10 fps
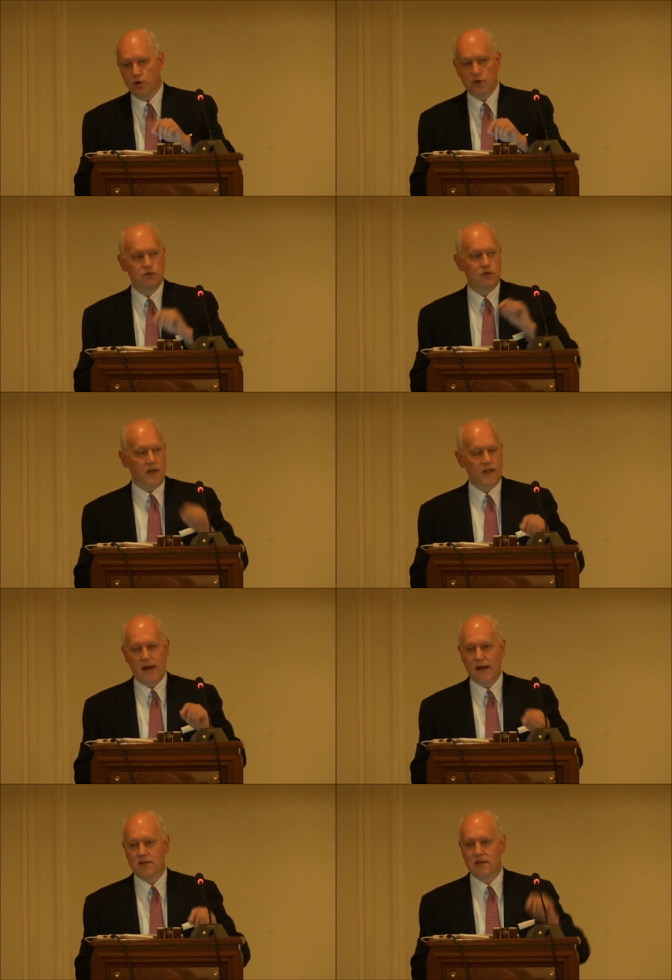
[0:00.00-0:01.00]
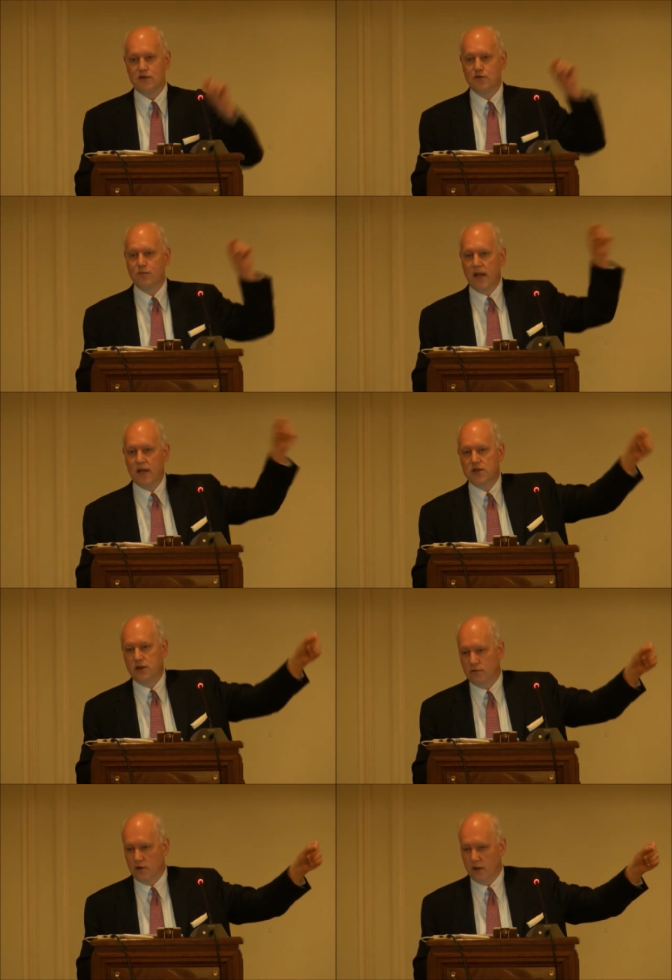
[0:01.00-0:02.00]
board to get access to
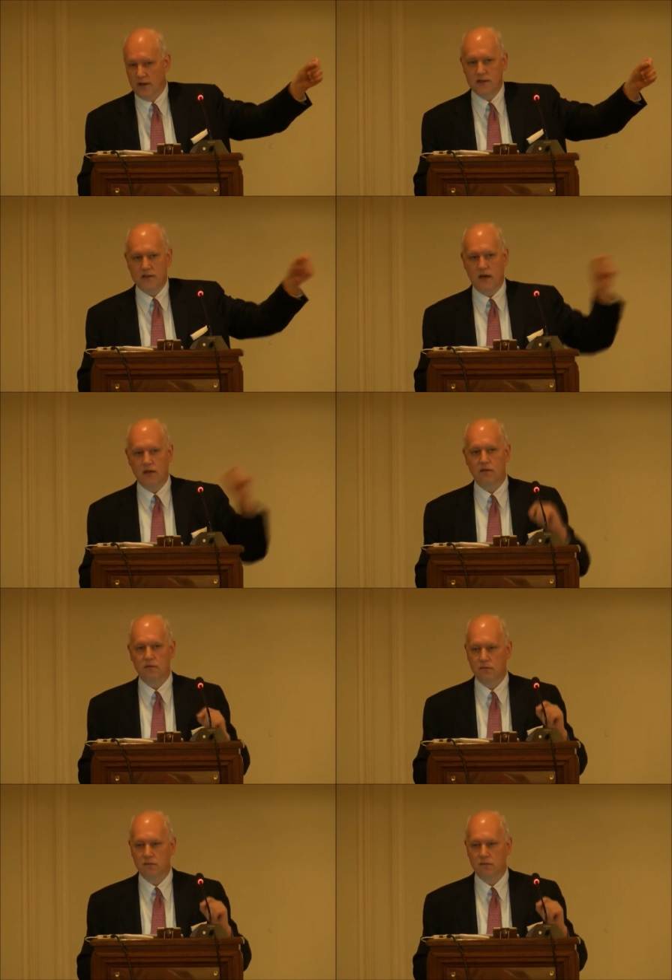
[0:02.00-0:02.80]
managerial insight.